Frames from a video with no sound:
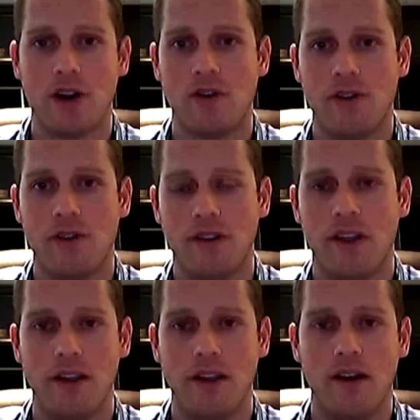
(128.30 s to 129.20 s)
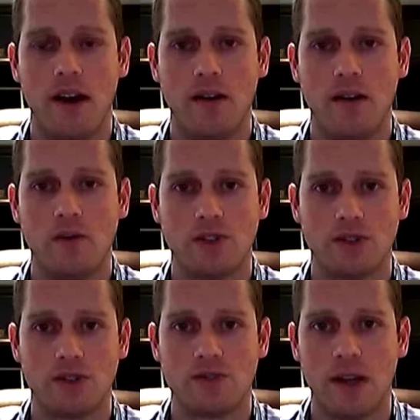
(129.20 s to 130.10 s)
off and did, uh, which
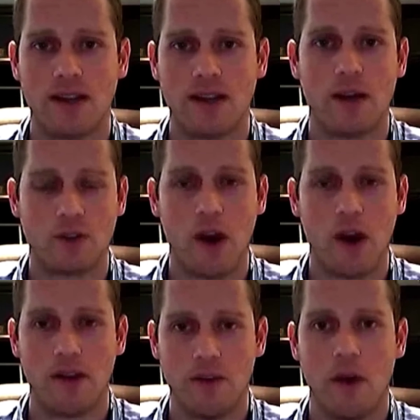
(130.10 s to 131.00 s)
was my Topsail Island